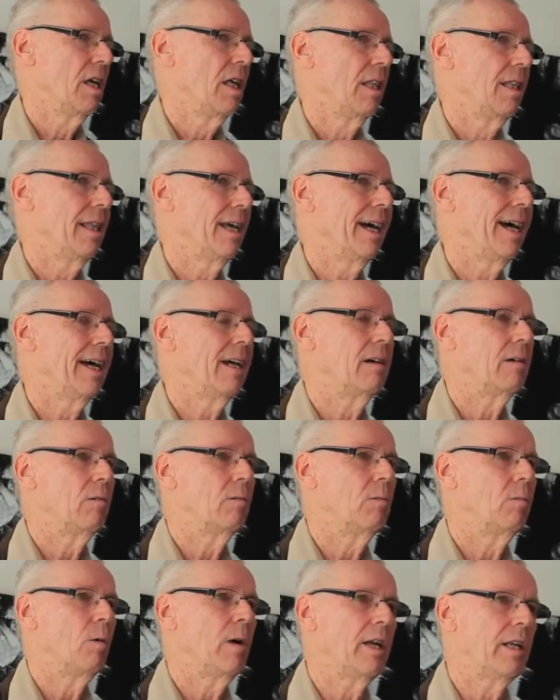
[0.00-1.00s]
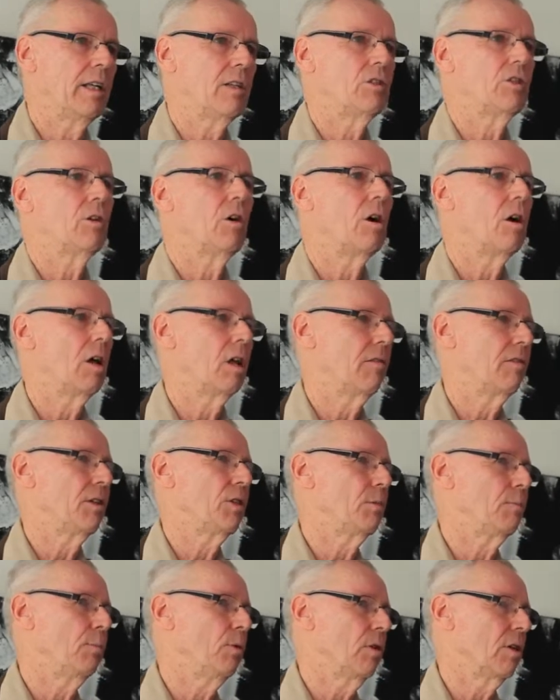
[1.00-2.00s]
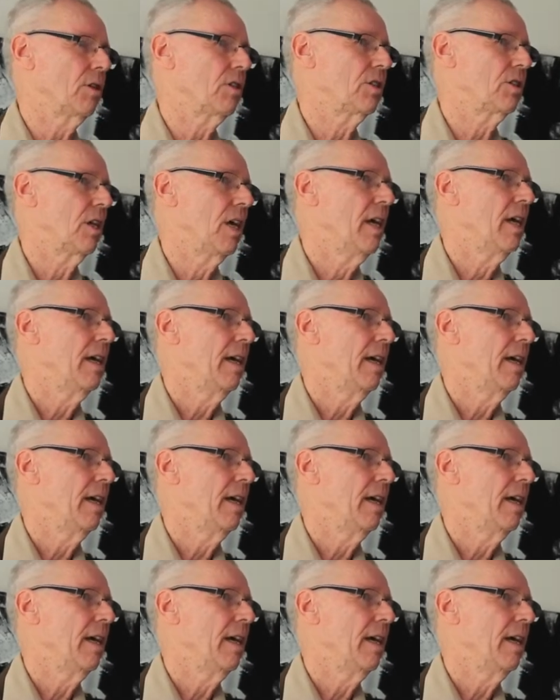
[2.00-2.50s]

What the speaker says: that went into all of his books.